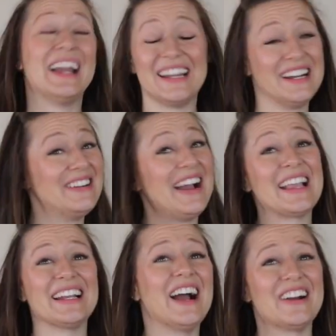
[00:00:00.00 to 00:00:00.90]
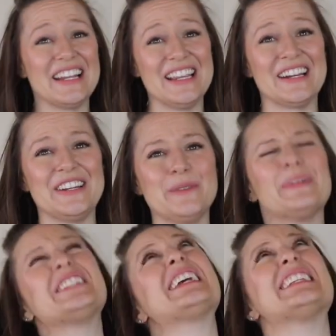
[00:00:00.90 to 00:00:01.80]
I know, I can already hear you,
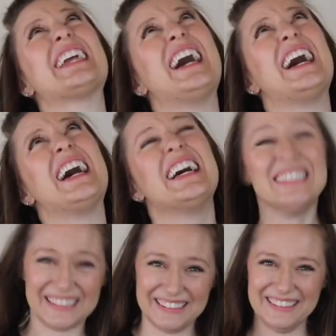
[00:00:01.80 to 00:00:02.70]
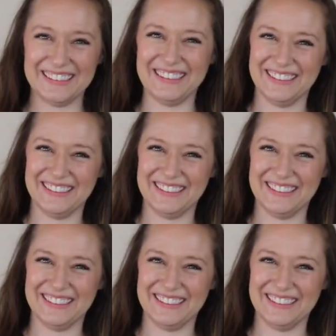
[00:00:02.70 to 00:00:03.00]
but Jessica,